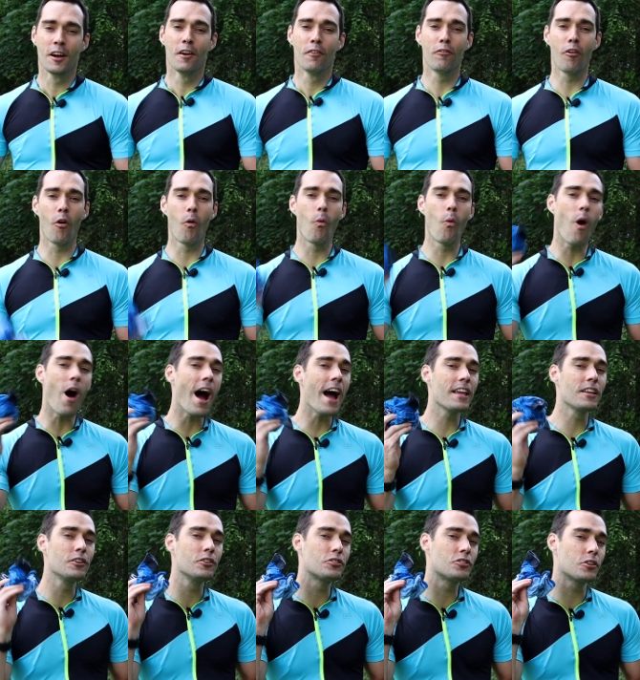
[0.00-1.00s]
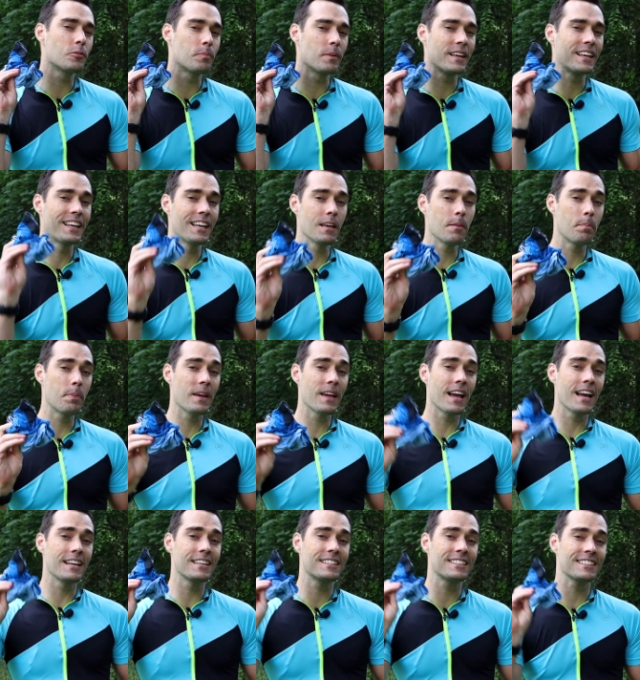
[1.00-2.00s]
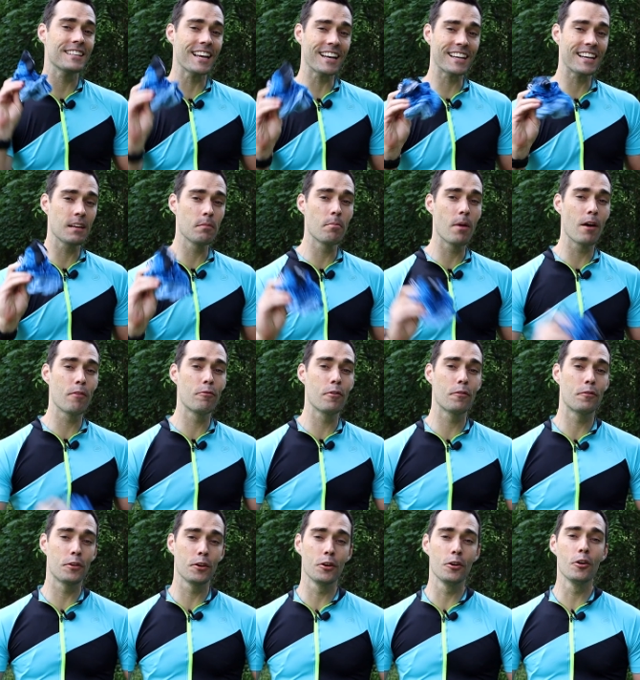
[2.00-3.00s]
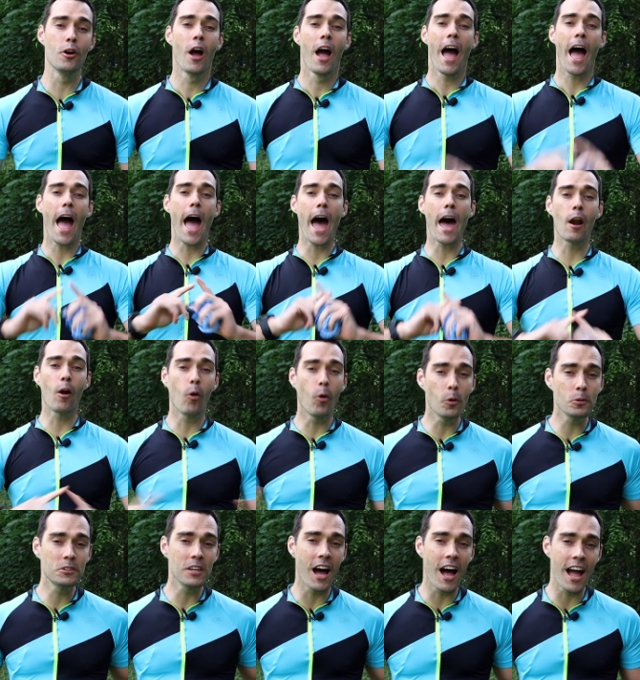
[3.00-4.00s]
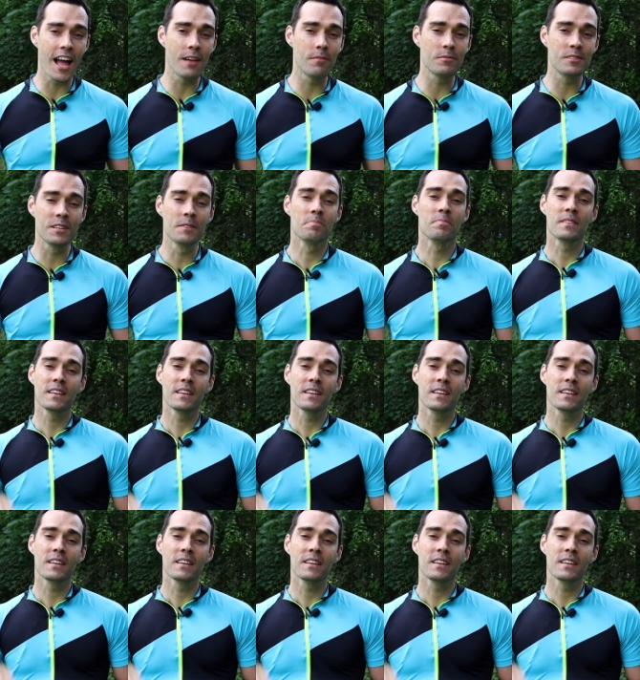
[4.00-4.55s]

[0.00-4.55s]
for why you should be keeping a cycling buff with you at all times,